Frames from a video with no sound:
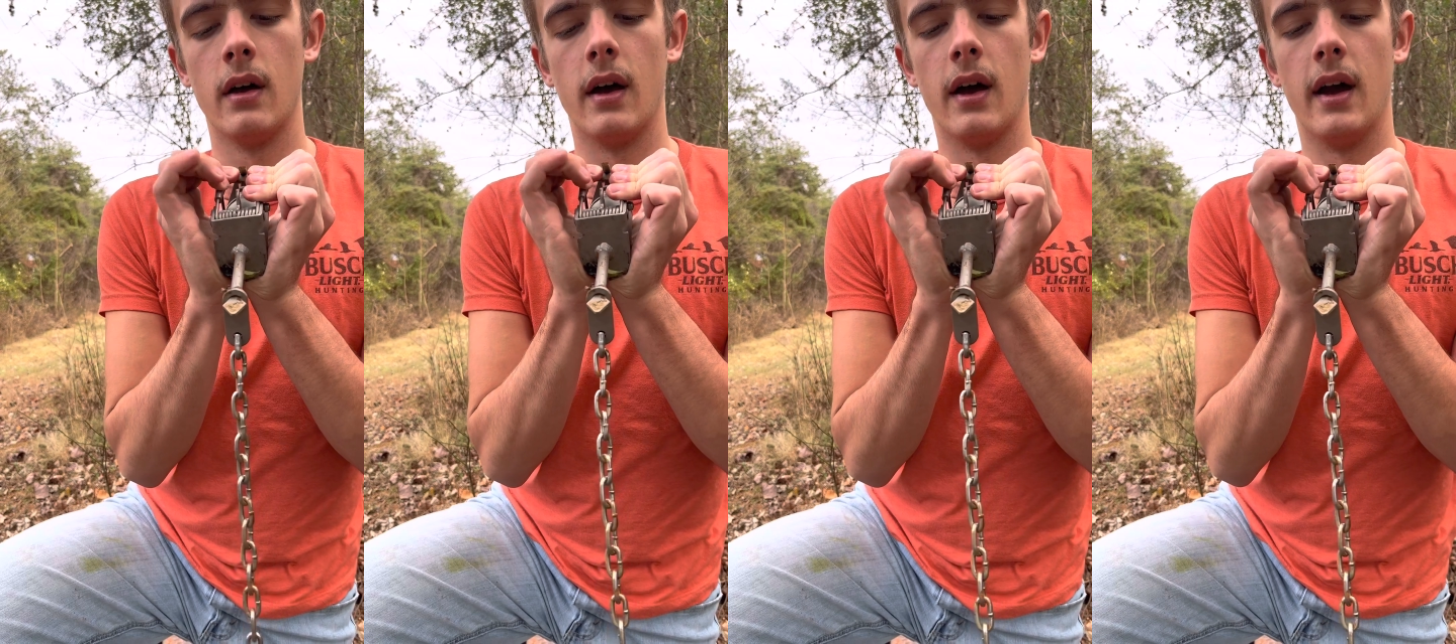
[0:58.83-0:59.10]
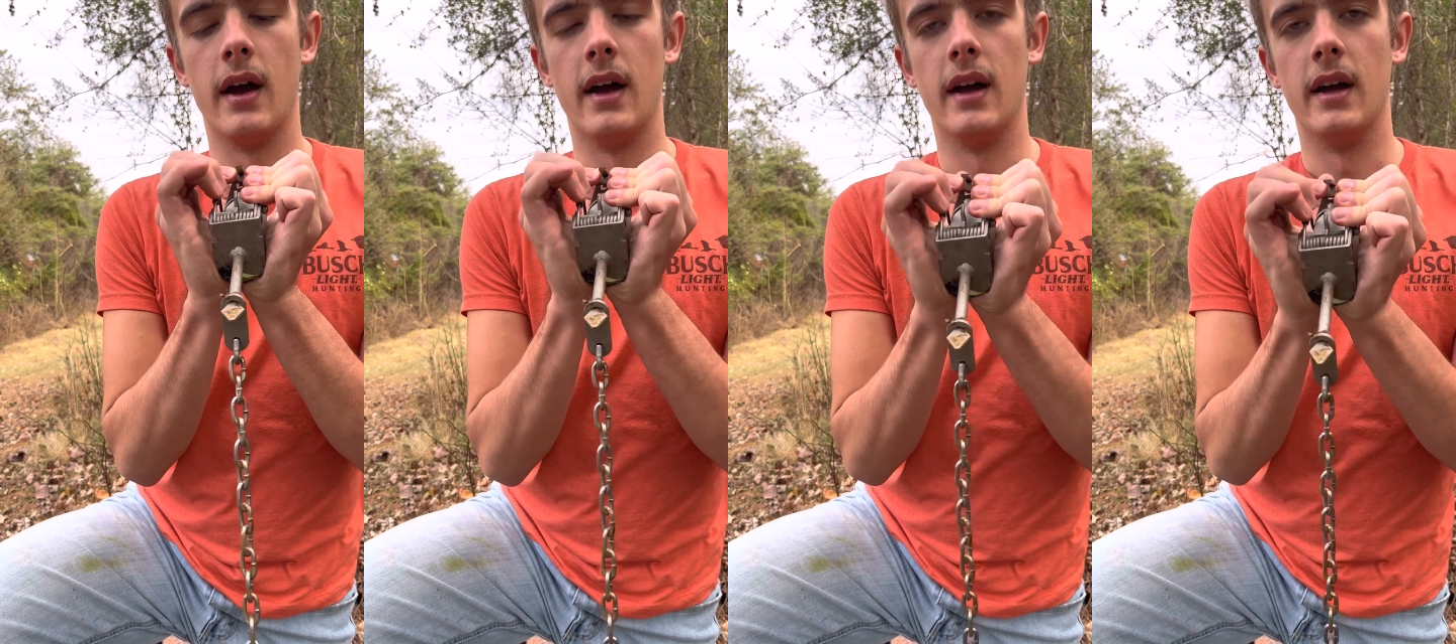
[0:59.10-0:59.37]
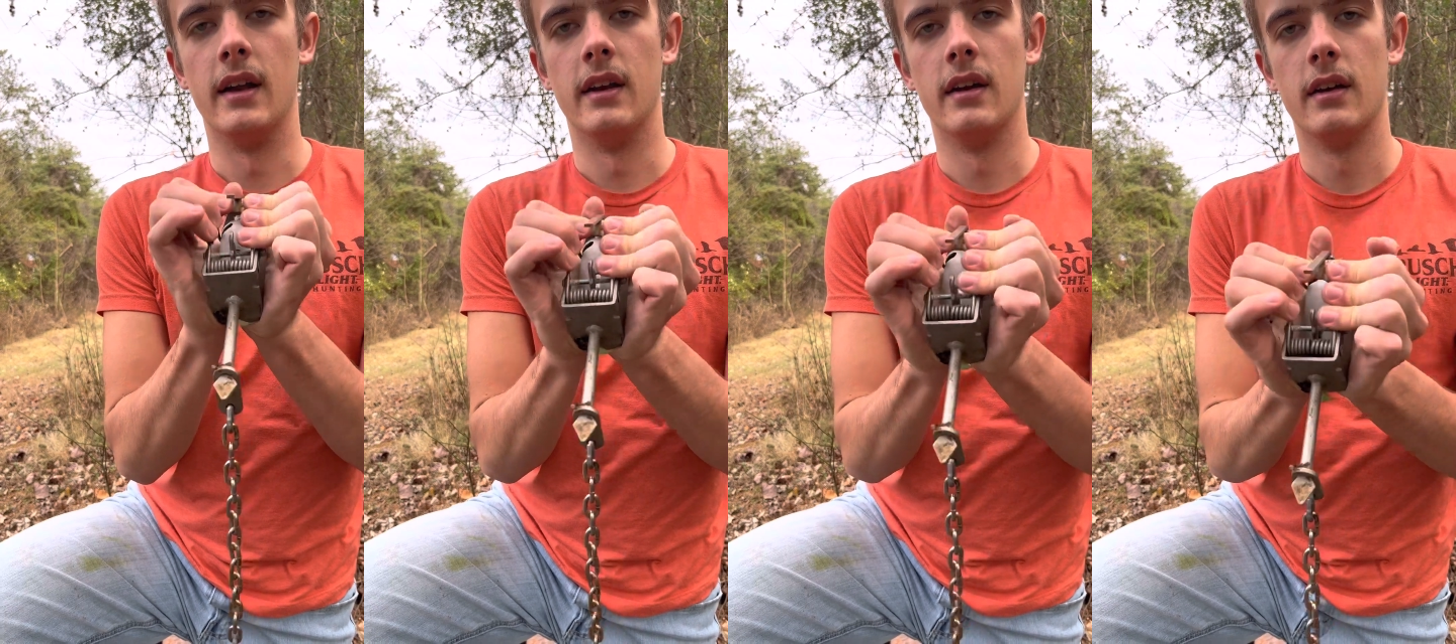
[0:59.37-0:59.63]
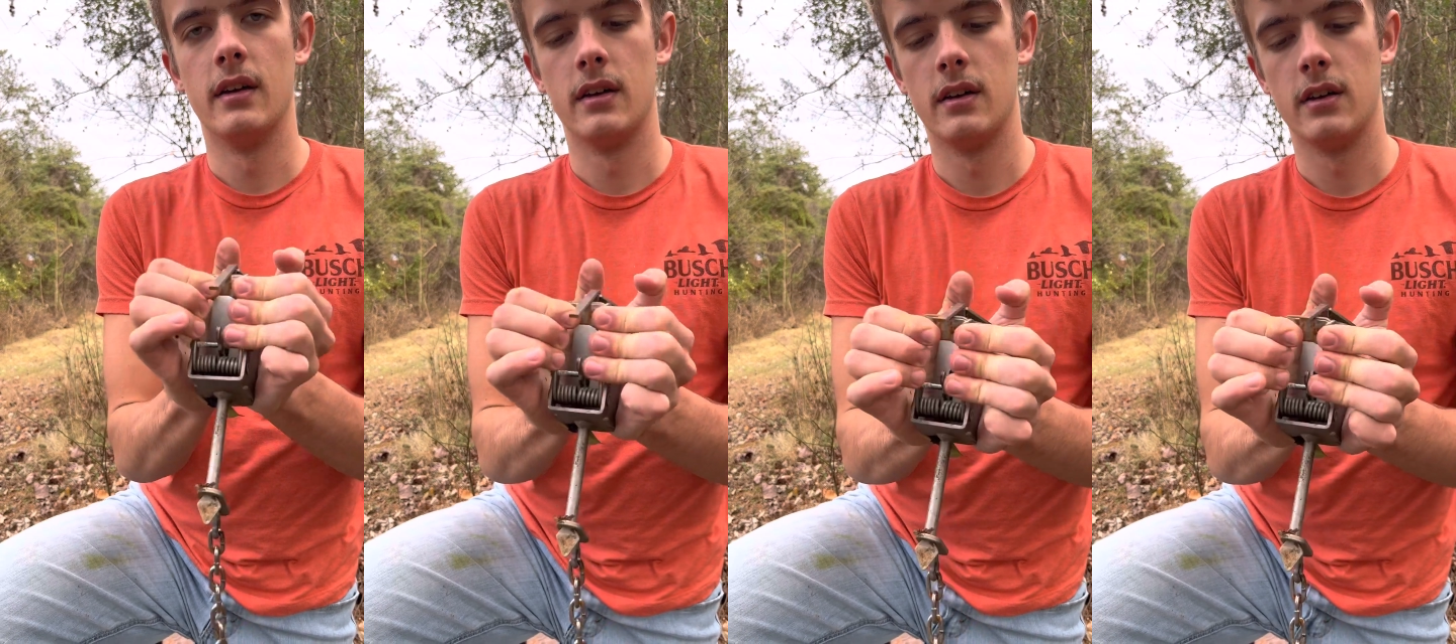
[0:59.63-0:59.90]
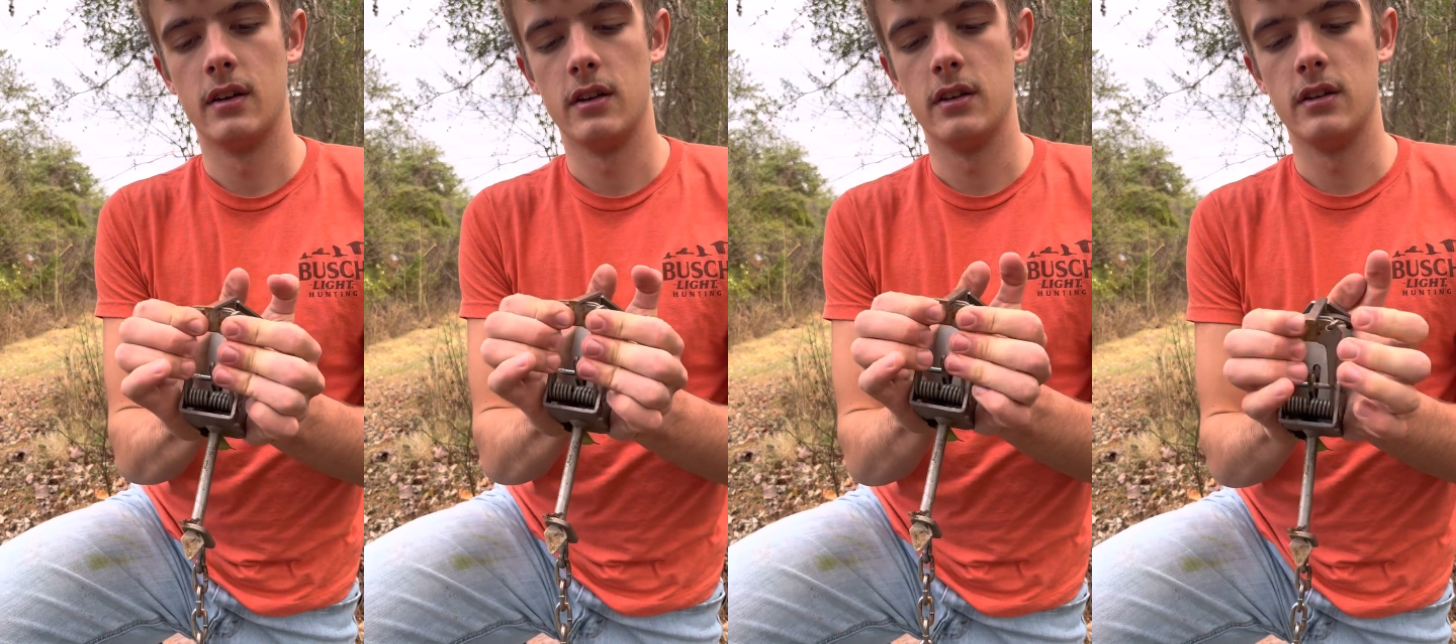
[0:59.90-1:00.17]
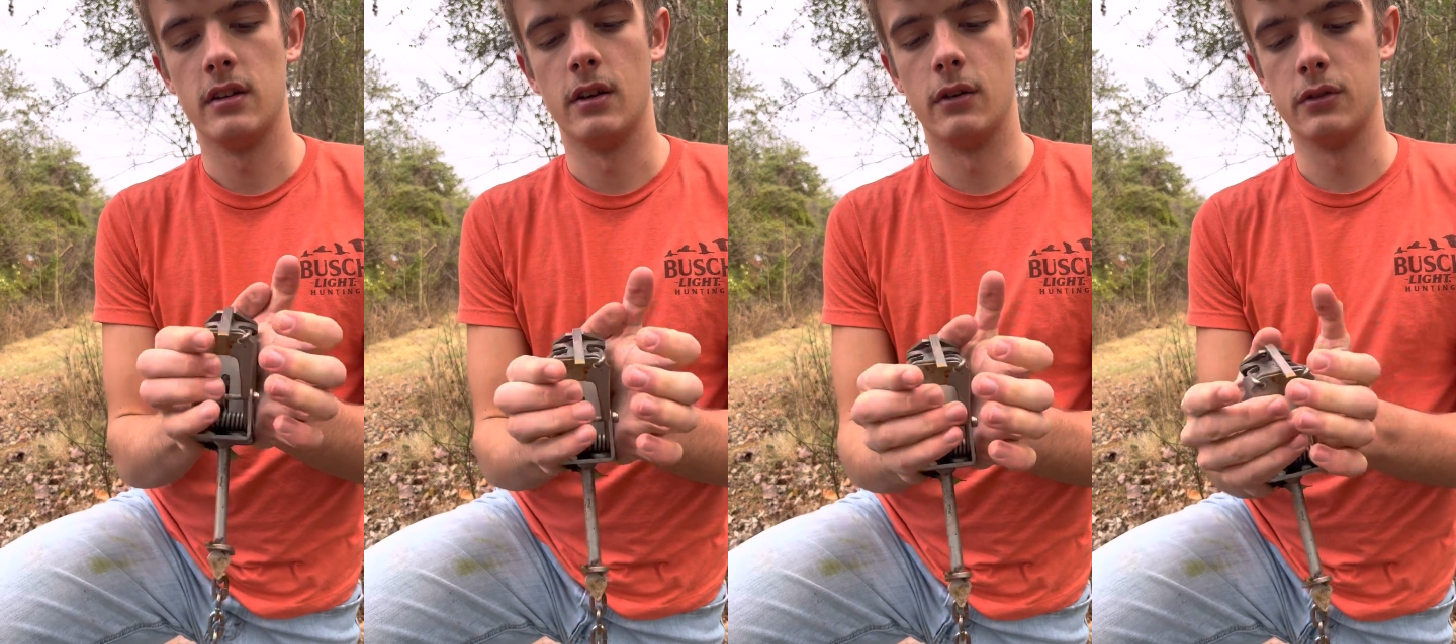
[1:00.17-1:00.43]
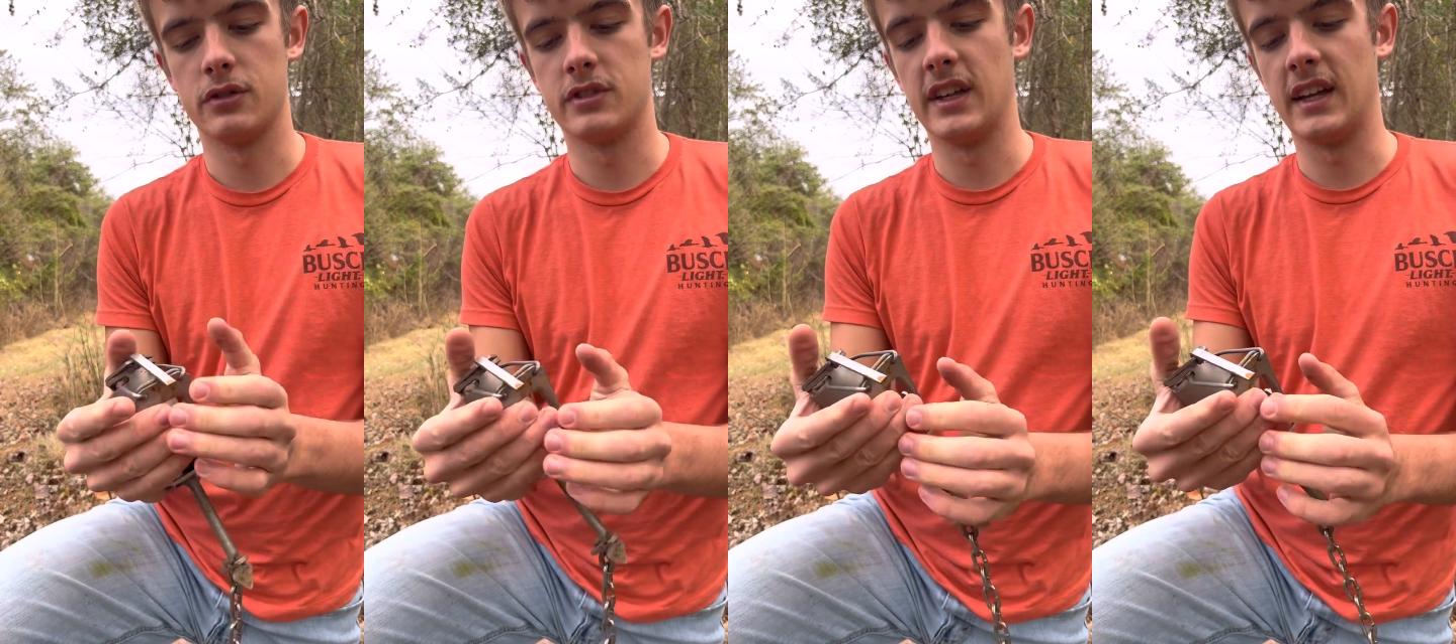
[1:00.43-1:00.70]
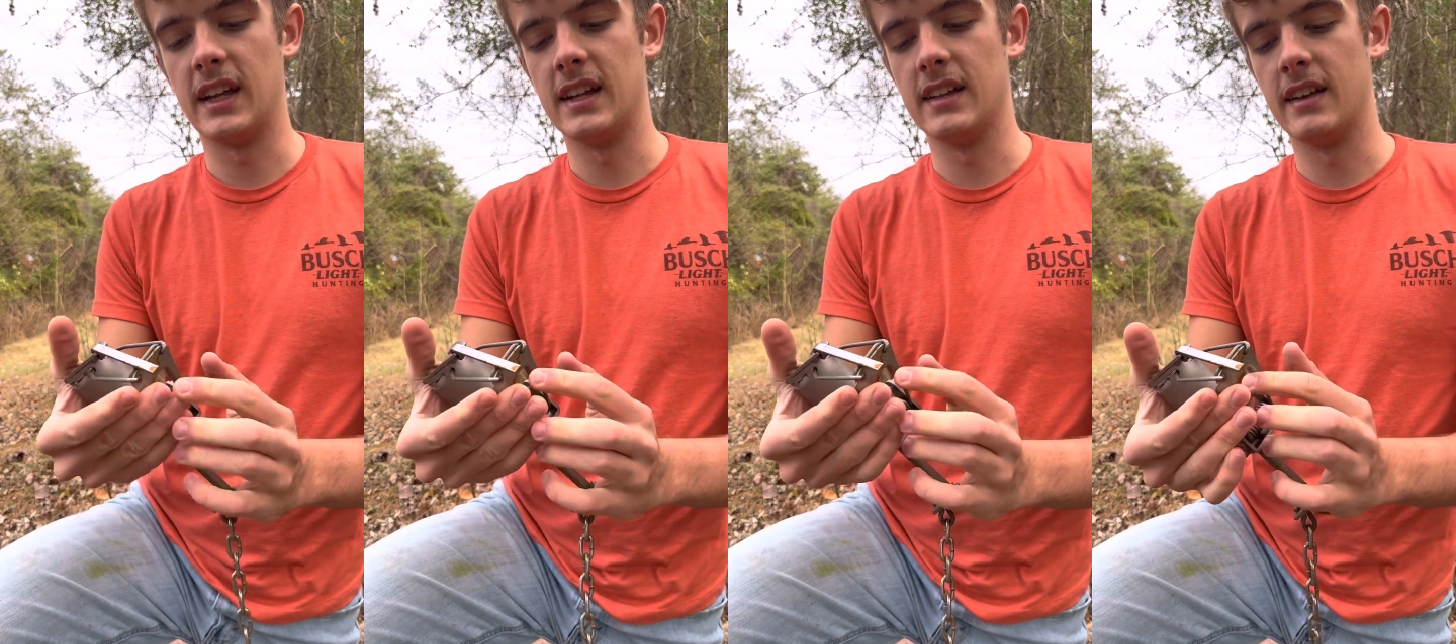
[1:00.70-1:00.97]
and you'll
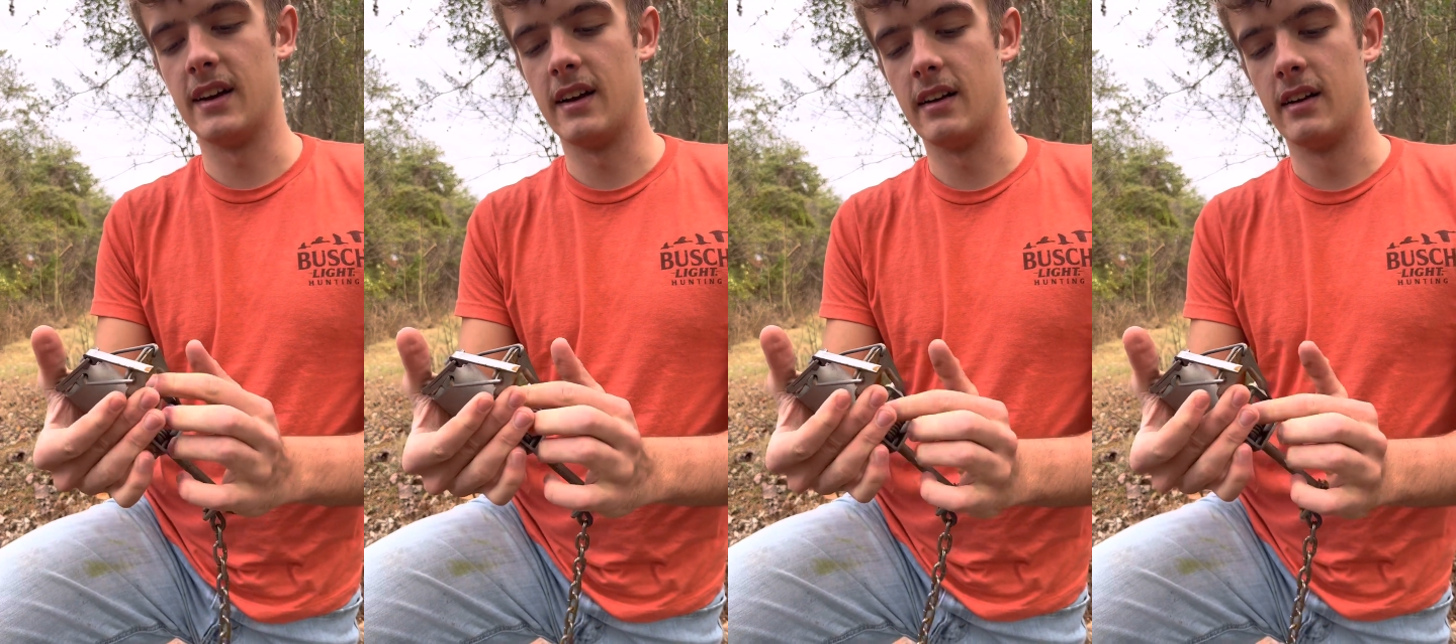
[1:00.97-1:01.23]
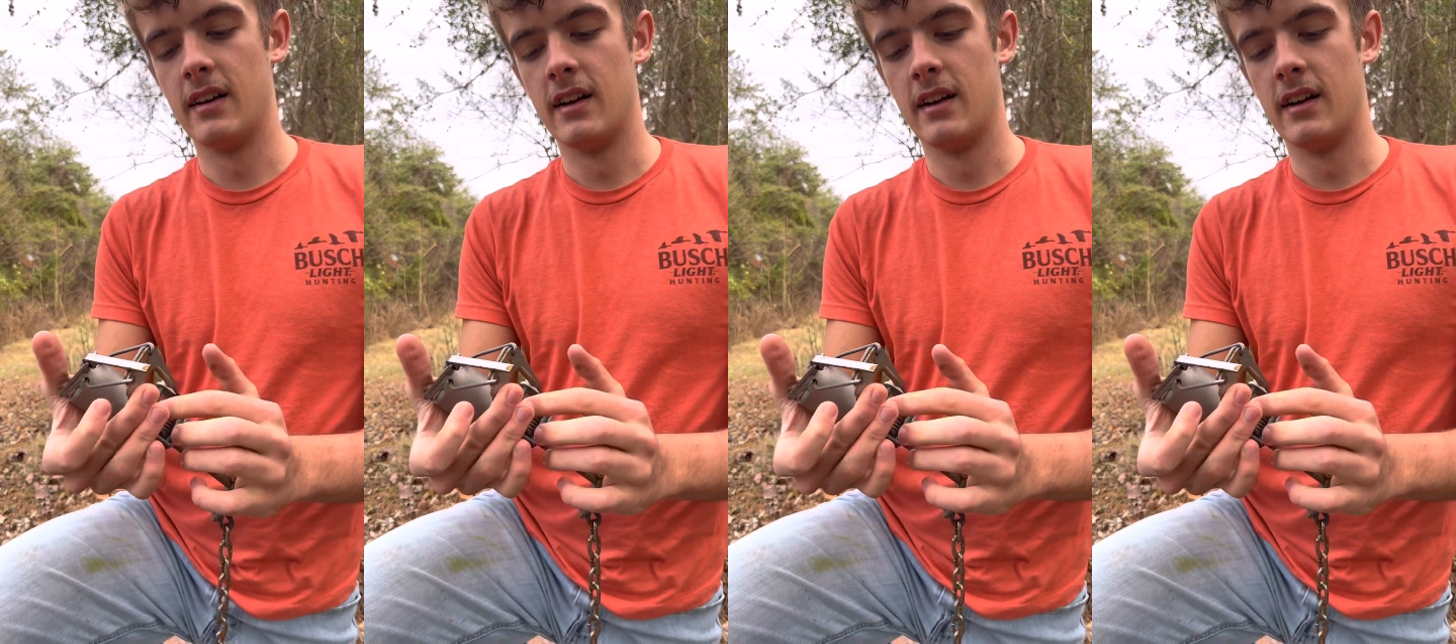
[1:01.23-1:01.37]
stick it in there.